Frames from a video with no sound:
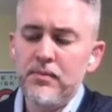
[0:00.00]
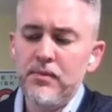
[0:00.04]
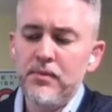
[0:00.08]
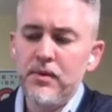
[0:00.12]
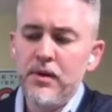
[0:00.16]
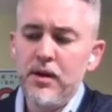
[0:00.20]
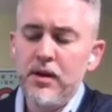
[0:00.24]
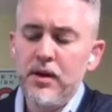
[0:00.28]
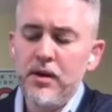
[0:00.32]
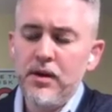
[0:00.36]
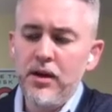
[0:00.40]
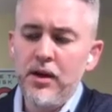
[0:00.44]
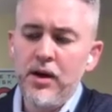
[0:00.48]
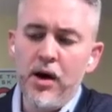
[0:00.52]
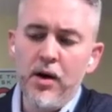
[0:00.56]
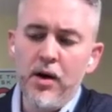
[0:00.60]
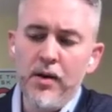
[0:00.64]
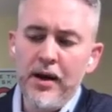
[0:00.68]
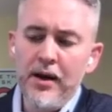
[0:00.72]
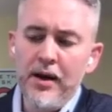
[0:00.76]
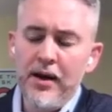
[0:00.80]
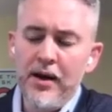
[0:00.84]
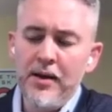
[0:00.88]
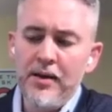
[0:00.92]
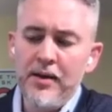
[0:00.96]
you know,
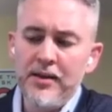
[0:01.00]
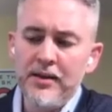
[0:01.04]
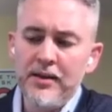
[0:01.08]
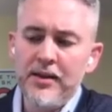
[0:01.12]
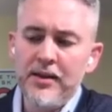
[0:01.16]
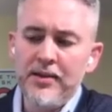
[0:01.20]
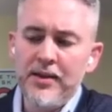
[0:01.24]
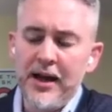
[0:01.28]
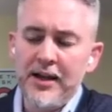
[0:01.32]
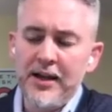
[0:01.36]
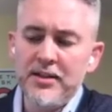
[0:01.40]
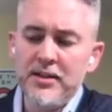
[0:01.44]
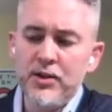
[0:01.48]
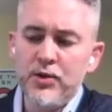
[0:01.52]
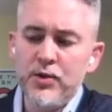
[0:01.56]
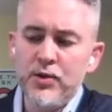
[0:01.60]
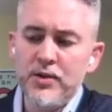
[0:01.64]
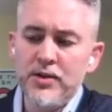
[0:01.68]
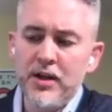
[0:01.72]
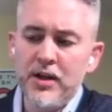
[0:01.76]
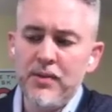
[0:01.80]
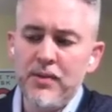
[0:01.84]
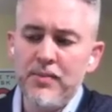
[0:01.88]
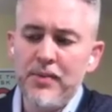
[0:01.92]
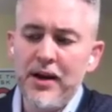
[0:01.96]
and I think that that's
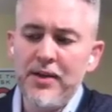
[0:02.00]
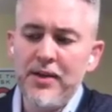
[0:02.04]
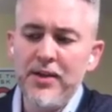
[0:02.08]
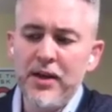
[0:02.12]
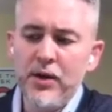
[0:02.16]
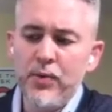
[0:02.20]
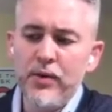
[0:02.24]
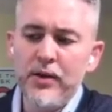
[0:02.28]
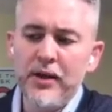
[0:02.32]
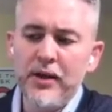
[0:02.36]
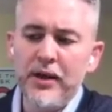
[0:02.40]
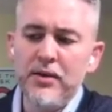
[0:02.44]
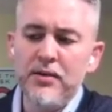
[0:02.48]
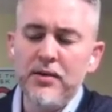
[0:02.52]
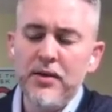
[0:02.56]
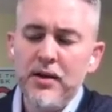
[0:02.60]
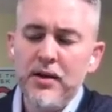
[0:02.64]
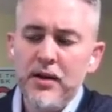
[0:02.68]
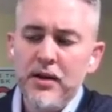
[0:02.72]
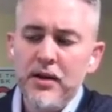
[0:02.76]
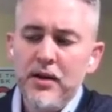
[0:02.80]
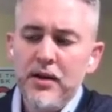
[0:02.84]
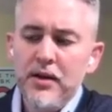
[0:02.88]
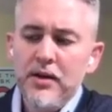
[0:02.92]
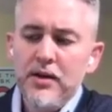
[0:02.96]
interesting. But I
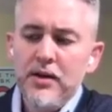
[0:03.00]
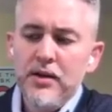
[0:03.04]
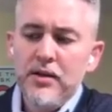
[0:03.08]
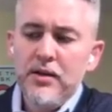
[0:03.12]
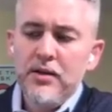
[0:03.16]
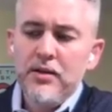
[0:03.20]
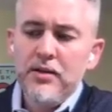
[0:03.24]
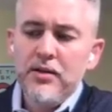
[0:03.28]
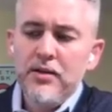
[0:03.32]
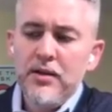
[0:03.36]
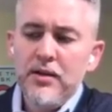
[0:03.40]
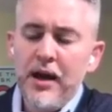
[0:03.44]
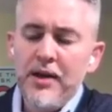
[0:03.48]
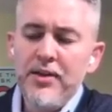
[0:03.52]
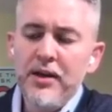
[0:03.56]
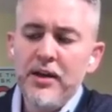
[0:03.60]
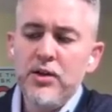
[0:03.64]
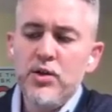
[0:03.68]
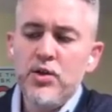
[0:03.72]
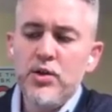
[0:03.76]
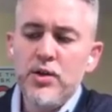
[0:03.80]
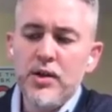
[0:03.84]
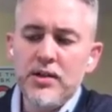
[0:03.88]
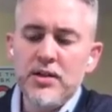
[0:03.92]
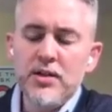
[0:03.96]
think
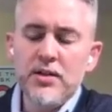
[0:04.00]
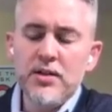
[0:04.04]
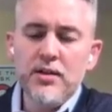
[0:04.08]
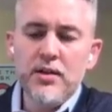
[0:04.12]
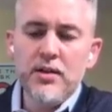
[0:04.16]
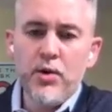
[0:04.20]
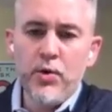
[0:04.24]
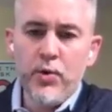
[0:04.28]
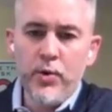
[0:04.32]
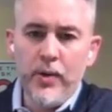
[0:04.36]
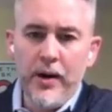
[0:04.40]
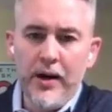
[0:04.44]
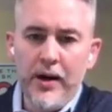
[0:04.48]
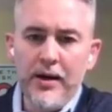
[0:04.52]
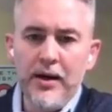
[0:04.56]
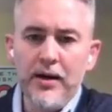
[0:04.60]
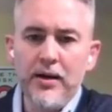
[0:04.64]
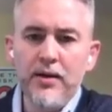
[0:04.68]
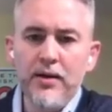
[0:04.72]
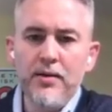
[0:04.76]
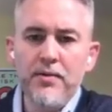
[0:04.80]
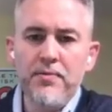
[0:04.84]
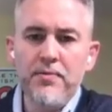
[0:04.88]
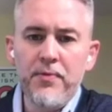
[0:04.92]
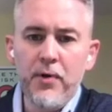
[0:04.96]
just
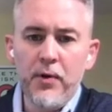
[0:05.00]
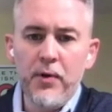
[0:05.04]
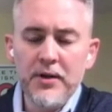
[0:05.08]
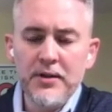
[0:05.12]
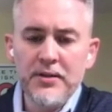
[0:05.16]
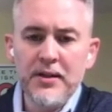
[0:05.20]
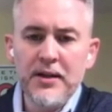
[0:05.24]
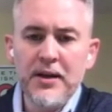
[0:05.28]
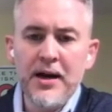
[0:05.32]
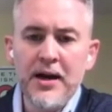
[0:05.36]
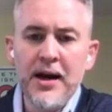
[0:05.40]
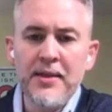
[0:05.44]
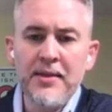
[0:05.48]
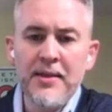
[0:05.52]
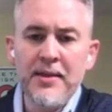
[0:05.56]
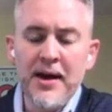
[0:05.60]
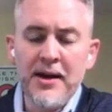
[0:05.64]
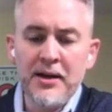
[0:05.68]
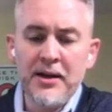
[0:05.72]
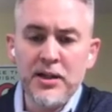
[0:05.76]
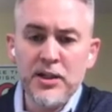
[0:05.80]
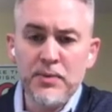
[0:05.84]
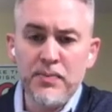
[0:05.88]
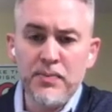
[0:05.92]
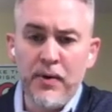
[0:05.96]
focusing on that
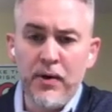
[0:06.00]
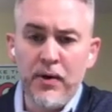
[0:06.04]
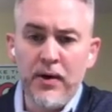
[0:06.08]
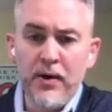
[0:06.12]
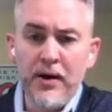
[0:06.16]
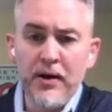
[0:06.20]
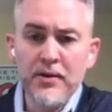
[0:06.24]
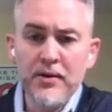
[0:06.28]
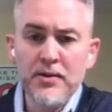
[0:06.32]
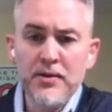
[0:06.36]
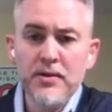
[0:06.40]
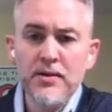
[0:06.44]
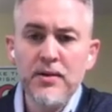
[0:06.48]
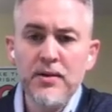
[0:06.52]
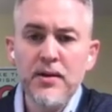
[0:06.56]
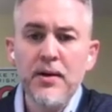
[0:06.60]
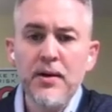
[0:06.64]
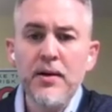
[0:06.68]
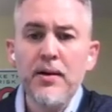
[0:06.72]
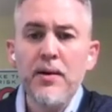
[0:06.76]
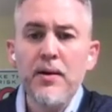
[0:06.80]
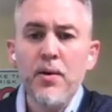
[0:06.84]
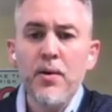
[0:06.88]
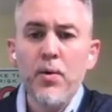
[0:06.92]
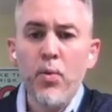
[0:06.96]
experience.
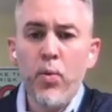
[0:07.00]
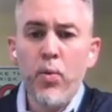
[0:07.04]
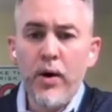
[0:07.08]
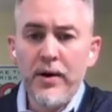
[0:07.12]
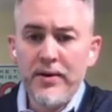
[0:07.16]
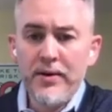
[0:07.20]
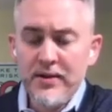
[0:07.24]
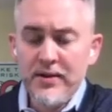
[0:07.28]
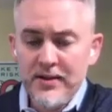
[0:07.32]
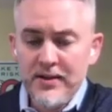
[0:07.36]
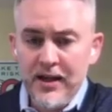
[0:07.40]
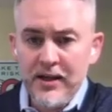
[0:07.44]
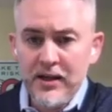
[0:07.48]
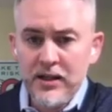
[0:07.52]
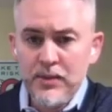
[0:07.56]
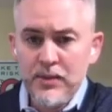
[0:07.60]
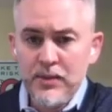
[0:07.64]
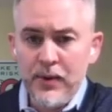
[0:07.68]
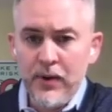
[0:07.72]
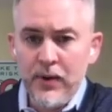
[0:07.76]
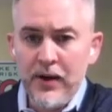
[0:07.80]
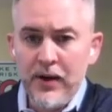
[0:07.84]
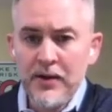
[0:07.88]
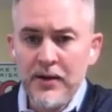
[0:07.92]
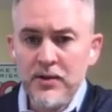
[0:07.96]
What does that
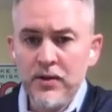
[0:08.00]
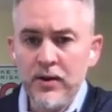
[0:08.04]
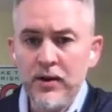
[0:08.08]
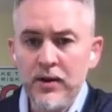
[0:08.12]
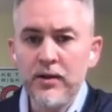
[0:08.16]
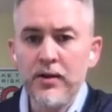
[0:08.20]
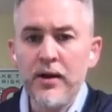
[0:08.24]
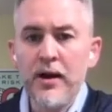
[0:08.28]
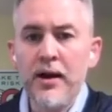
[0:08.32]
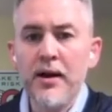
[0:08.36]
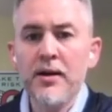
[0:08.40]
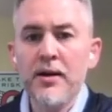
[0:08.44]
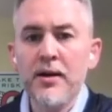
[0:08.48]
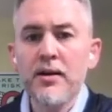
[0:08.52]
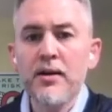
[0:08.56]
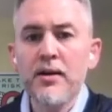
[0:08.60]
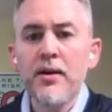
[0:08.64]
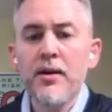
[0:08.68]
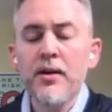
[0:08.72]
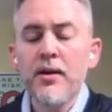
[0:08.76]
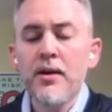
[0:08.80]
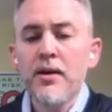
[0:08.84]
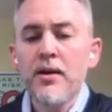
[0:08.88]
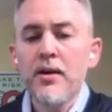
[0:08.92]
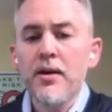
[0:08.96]
experience look like?
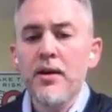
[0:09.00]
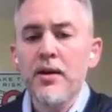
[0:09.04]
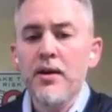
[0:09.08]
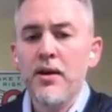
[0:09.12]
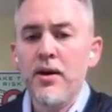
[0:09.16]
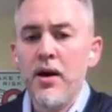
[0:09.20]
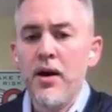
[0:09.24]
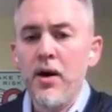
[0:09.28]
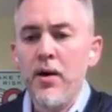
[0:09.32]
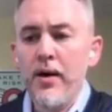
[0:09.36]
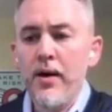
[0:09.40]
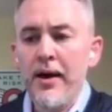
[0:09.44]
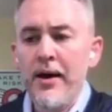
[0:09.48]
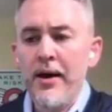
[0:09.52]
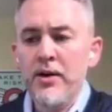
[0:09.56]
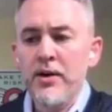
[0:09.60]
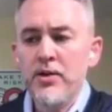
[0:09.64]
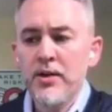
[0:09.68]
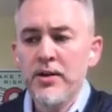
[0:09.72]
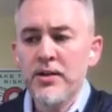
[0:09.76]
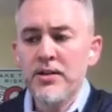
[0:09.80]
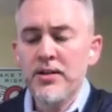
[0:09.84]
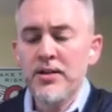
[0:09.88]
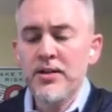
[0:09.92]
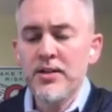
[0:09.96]
You know, and
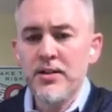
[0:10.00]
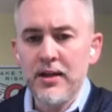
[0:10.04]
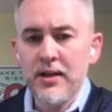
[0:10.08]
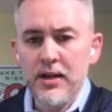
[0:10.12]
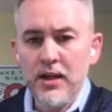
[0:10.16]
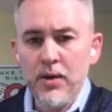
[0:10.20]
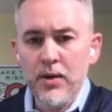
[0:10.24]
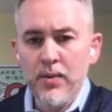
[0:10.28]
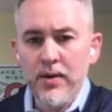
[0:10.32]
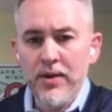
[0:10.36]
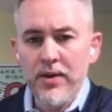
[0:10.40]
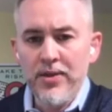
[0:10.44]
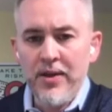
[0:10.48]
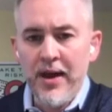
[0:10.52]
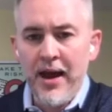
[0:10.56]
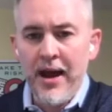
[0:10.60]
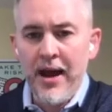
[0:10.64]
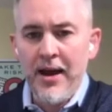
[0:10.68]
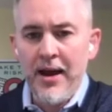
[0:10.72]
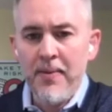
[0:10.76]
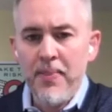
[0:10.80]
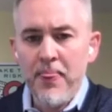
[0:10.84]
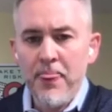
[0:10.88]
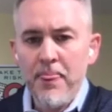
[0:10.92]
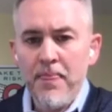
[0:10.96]
just sticking with
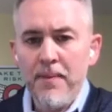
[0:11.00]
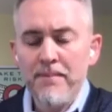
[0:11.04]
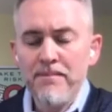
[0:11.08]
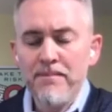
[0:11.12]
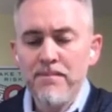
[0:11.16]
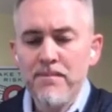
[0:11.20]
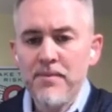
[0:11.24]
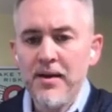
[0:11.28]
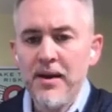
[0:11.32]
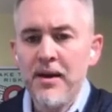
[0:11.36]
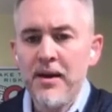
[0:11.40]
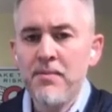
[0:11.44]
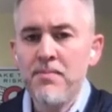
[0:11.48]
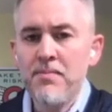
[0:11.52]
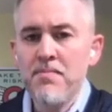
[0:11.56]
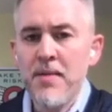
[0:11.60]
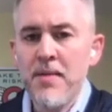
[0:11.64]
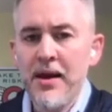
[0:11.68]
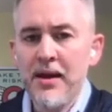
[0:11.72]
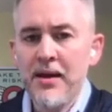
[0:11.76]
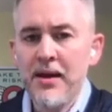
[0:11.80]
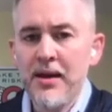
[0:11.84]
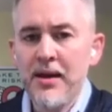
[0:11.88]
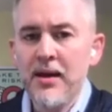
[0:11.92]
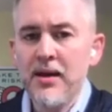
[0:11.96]
that, and
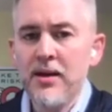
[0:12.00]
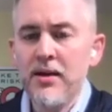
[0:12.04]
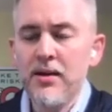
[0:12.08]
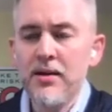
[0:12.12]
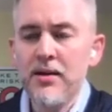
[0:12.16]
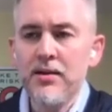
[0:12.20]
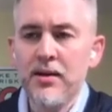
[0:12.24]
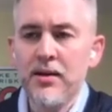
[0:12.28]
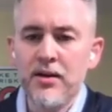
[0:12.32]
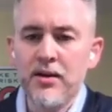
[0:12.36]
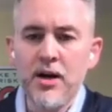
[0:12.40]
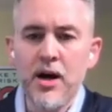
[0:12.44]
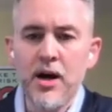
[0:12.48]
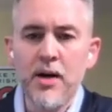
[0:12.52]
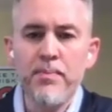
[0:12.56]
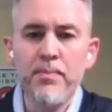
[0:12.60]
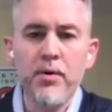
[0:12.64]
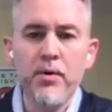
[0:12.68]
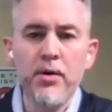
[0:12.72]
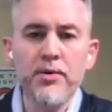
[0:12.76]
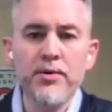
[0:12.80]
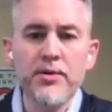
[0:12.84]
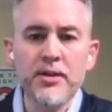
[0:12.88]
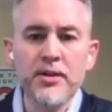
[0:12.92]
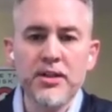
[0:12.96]
making the
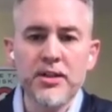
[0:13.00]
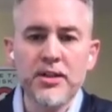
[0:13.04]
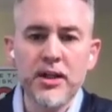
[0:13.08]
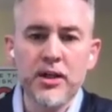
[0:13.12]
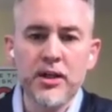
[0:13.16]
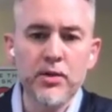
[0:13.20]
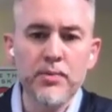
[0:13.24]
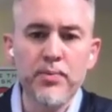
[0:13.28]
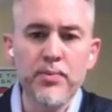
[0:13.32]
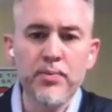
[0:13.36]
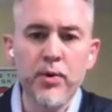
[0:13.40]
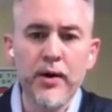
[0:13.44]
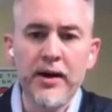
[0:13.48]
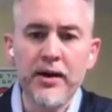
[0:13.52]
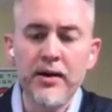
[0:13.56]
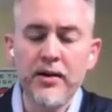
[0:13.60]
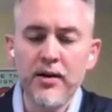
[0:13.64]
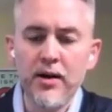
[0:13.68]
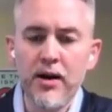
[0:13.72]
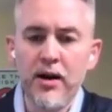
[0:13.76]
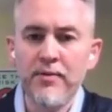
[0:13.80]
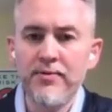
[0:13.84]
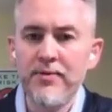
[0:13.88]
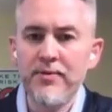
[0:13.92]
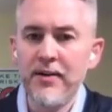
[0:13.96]
couple the center point
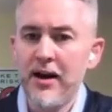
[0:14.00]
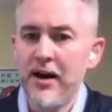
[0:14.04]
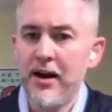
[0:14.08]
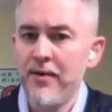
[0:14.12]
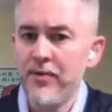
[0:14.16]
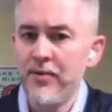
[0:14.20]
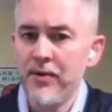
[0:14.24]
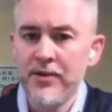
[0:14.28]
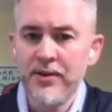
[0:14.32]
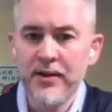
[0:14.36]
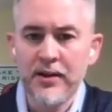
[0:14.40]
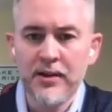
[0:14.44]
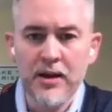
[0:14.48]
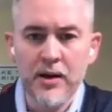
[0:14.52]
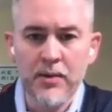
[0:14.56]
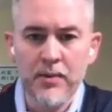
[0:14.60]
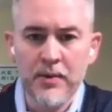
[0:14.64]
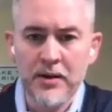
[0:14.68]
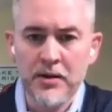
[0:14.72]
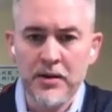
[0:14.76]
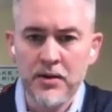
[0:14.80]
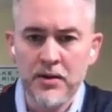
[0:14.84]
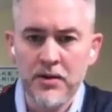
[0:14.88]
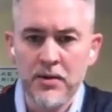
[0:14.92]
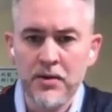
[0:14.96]
of everything that we
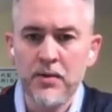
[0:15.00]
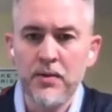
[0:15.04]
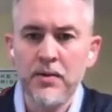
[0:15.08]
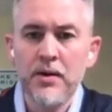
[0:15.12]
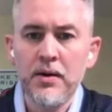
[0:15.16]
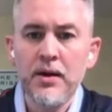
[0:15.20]
do,